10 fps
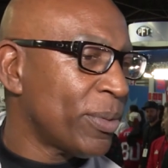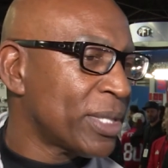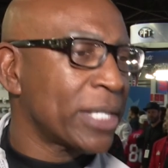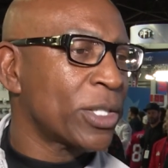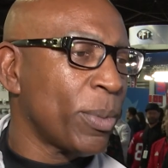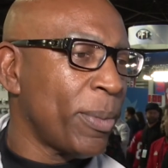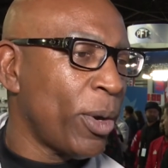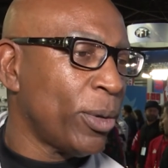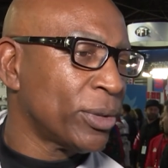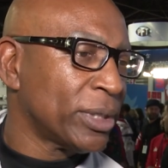six Super
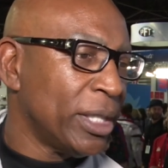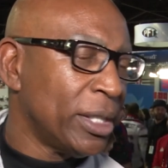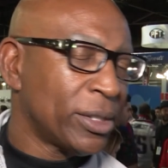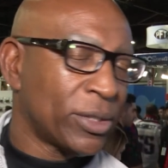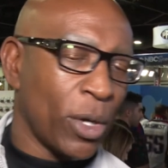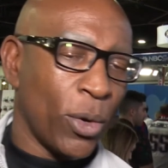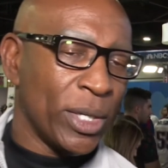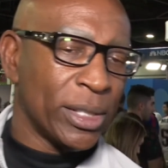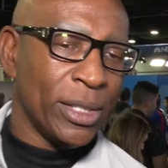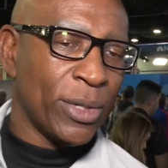Bowls.
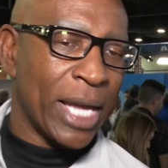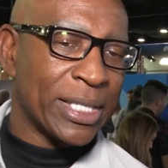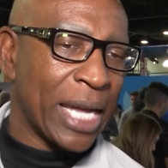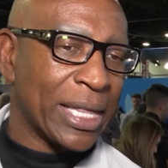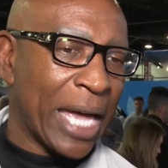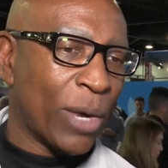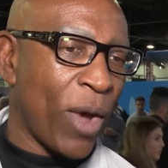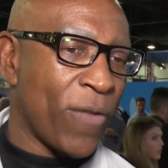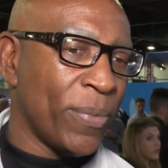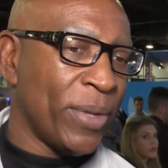So you can't take that
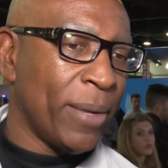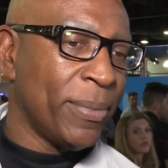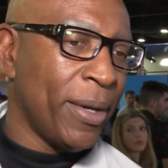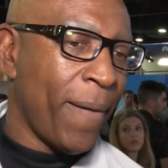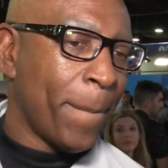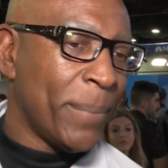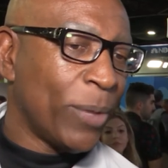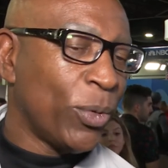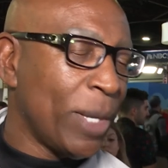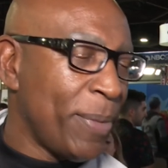away from them.
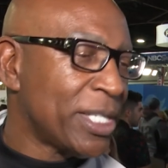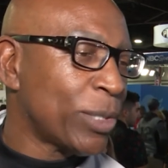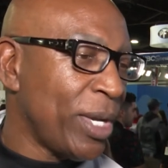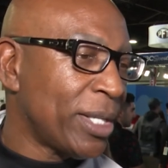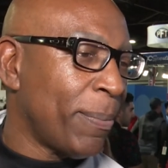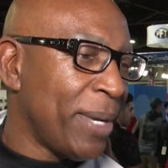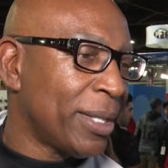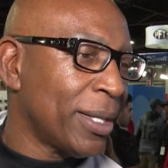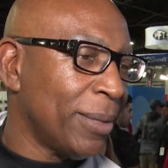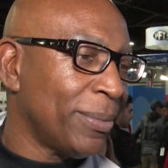But would it be sweet to
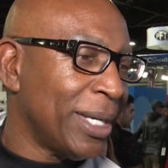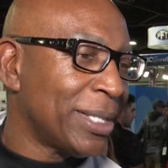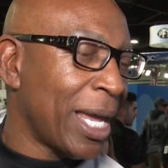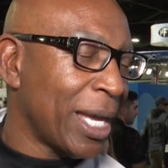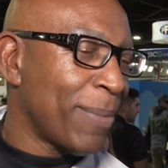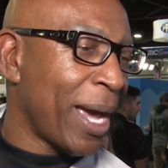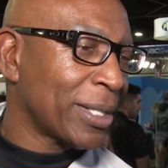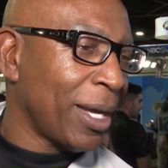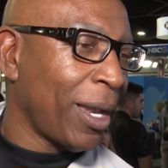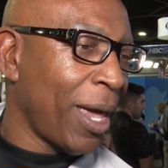beat them and take it
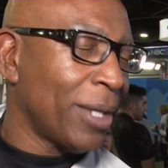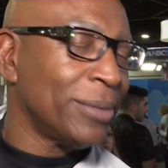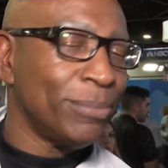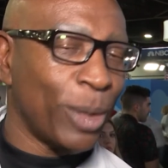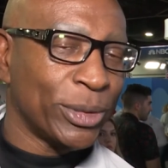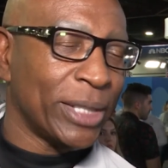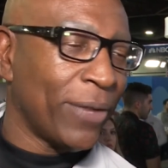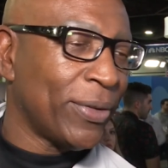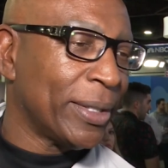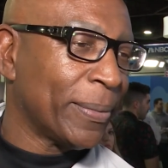back to L.A.? Most
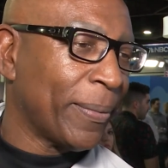definitely.